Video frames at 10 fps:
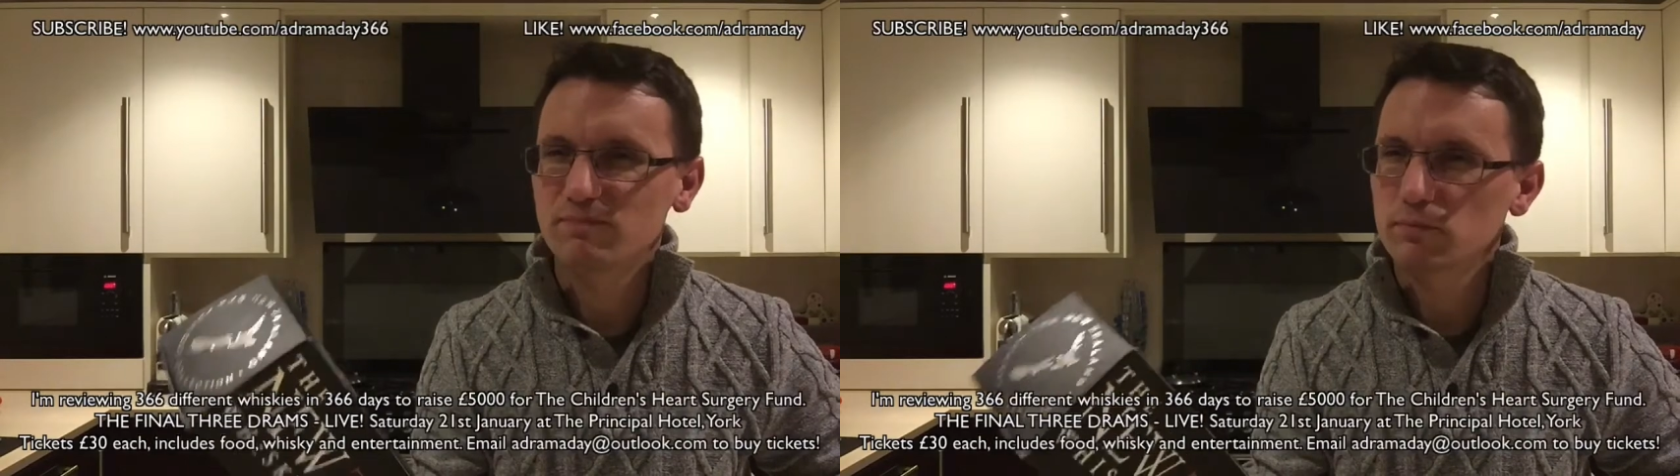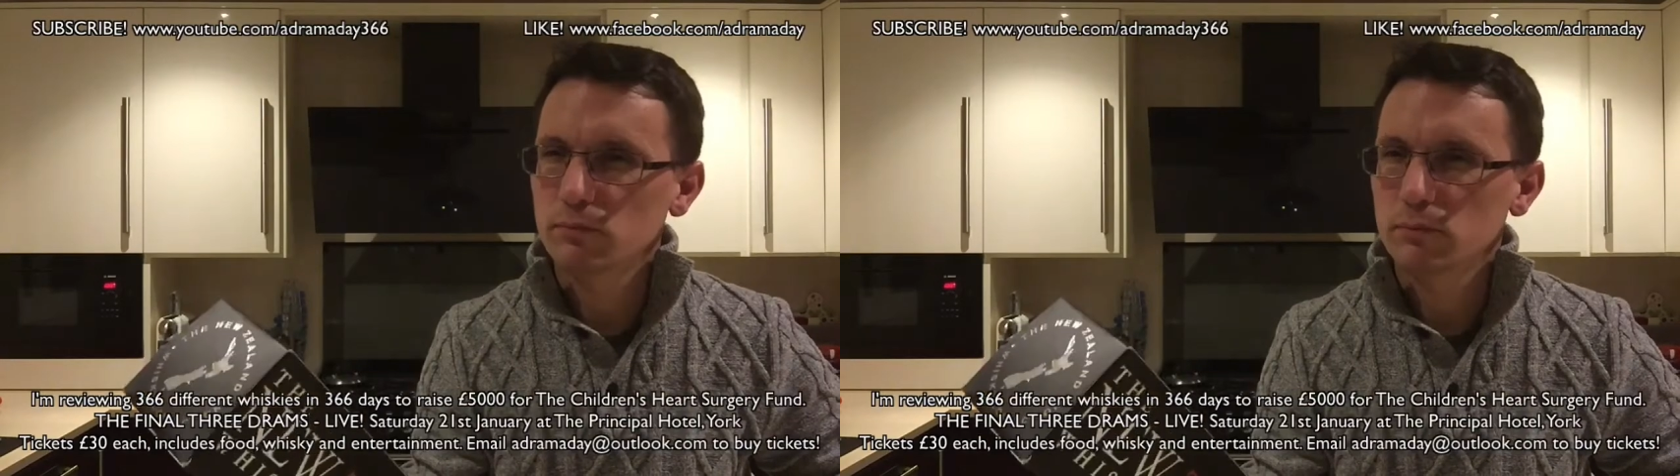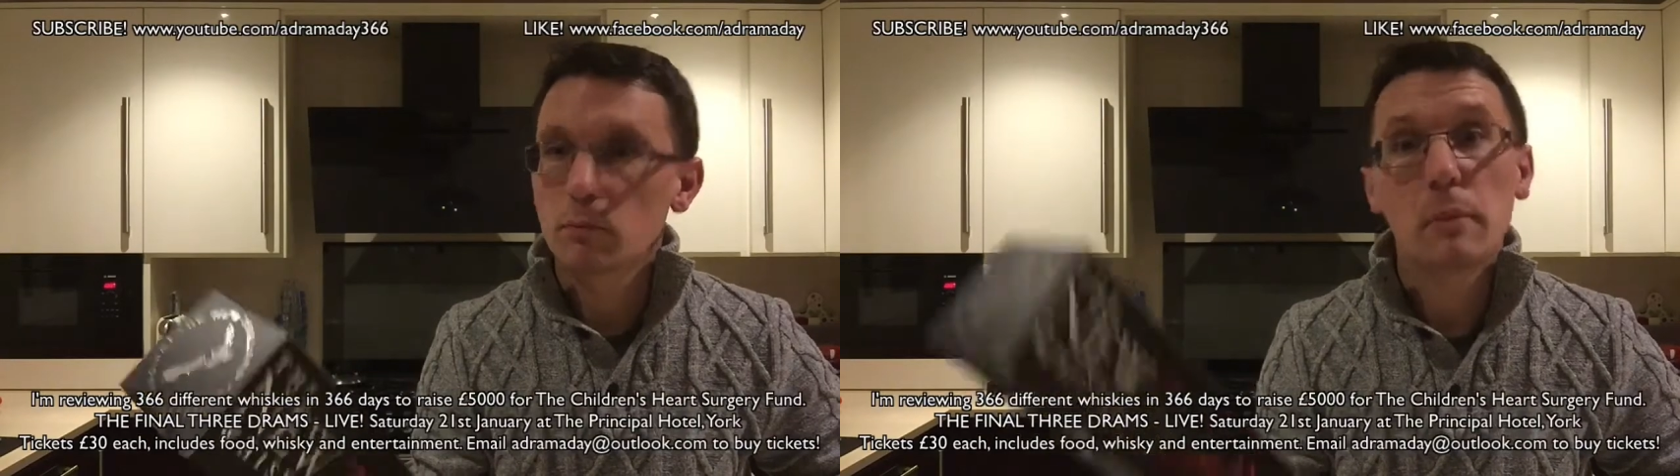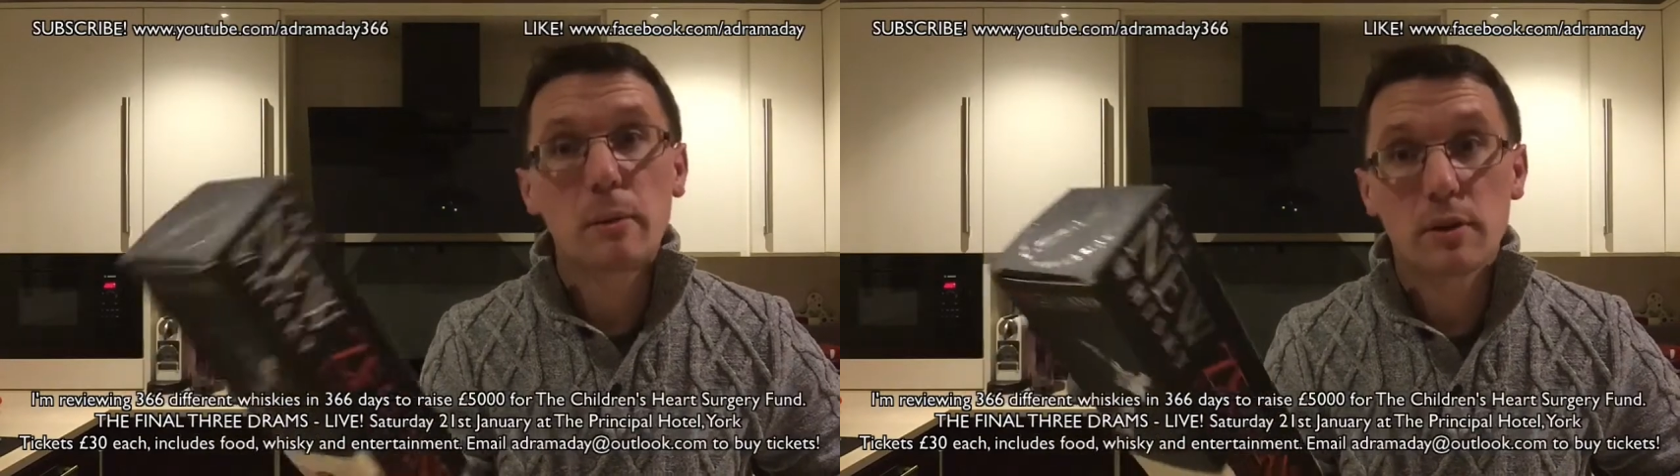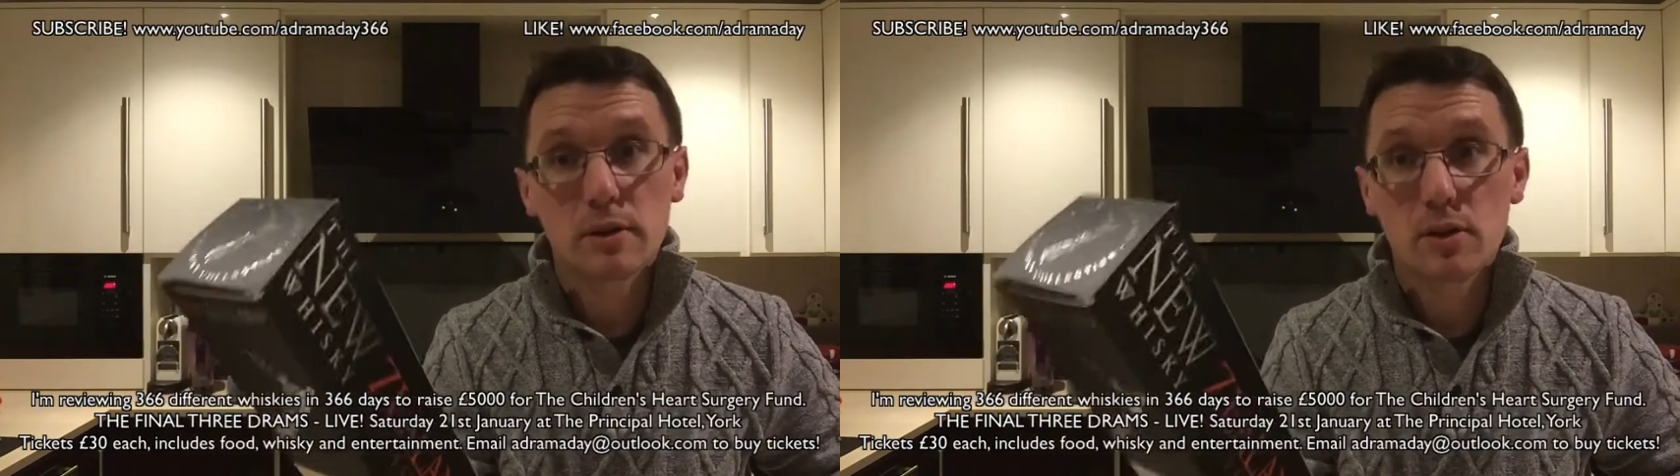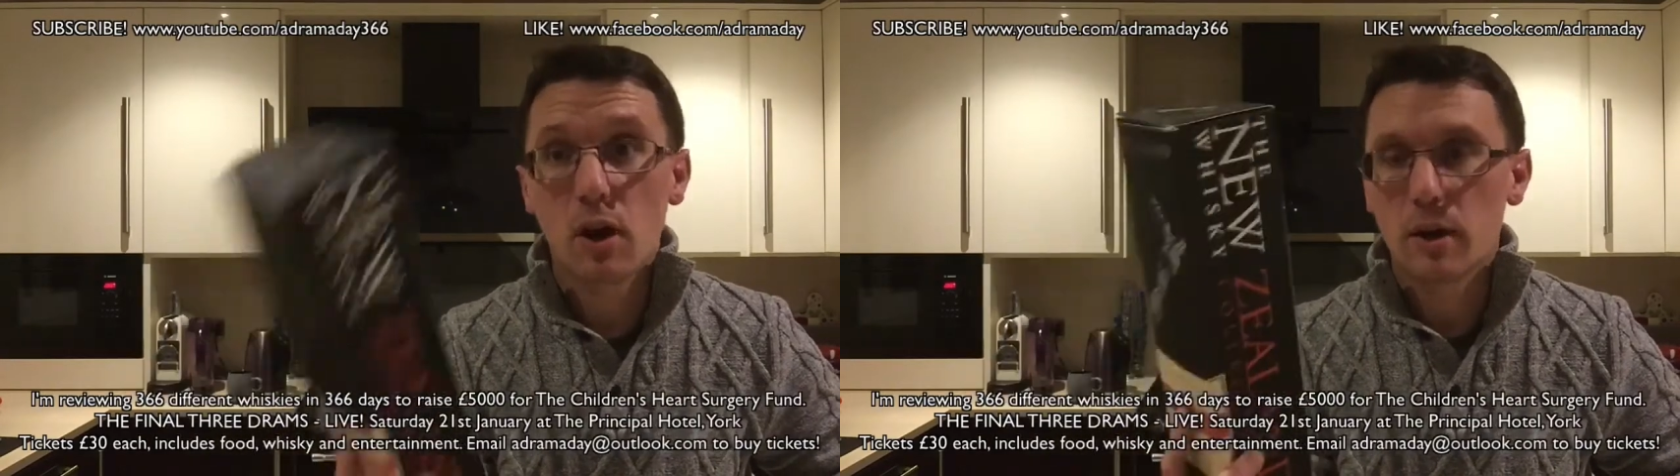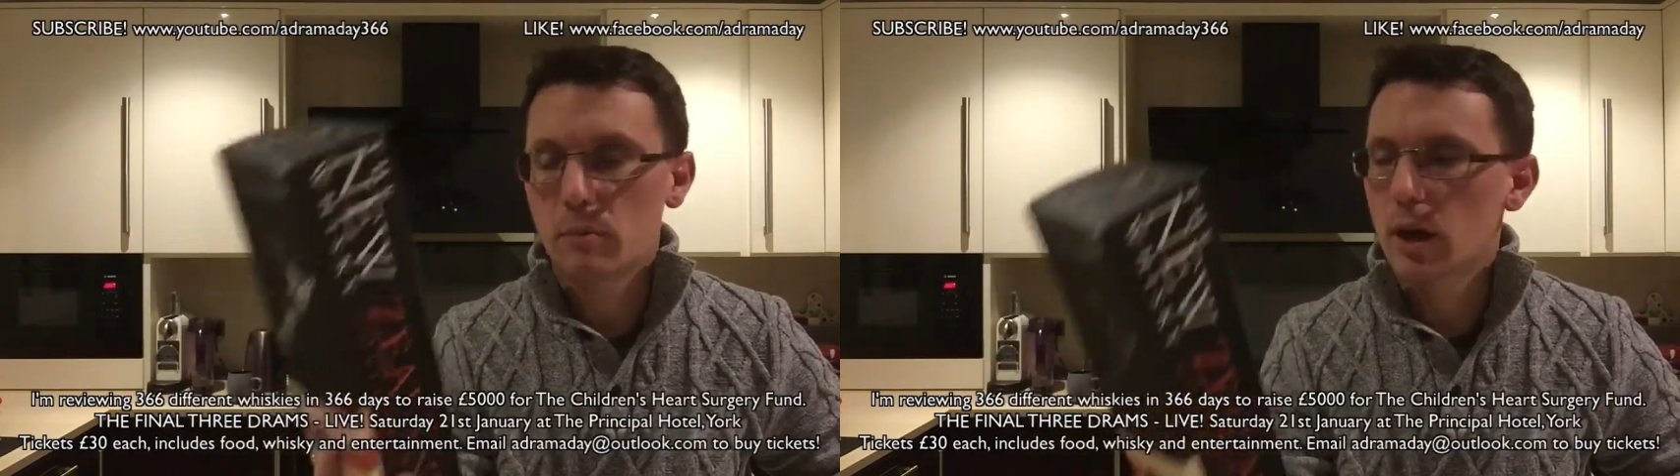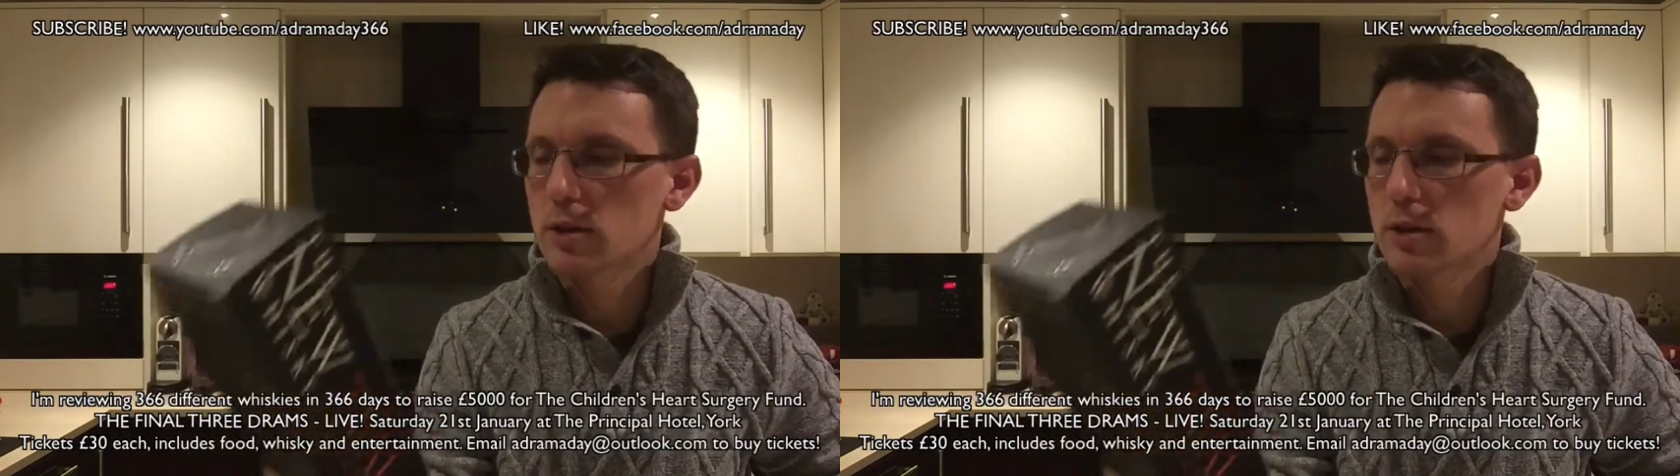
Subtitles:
maybe at the time,